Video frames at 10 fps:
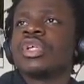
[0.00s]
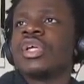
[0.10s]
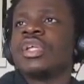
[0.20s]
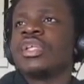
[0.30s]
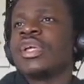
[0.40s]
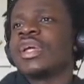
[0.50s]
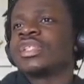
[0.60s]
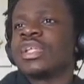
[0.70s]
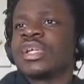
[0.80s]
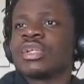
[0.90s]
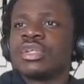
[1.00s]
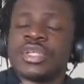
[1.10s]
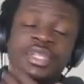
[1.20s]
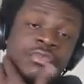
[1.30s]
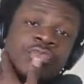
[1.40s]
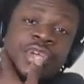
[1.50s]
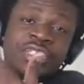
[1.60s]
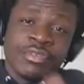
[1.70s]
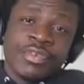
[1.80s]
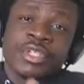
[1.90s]
And then he has like, a, he did
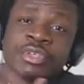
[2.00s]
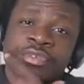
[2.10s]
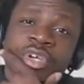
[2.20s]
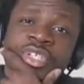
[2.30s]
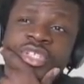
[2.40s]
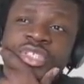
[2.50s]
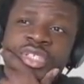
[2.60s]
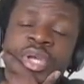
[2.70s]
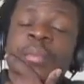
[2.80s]
Raising Victor Vargas.